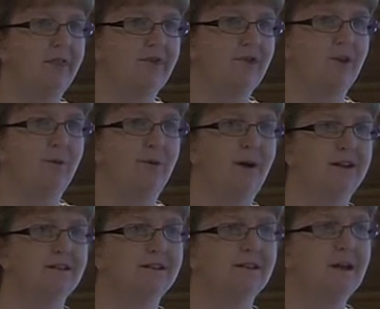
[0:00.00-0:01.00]
than general
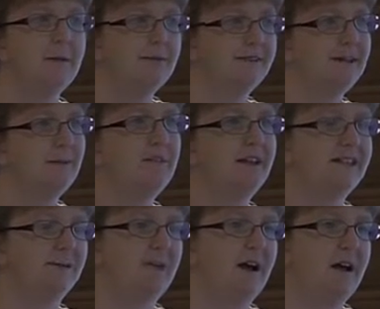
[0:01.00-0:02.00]
practice, but some of that's
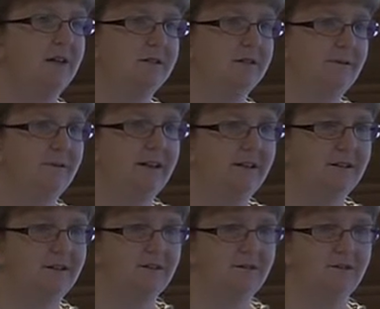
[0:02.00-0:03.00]
around the fact that
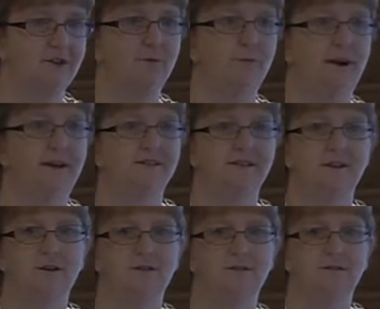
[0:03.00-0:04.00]
general practice in
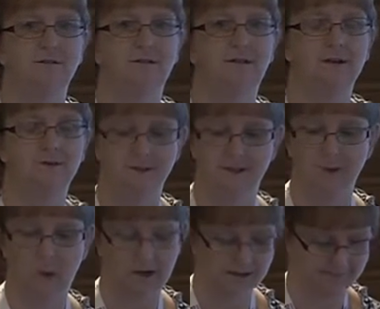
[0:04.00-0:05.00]
those countries is quite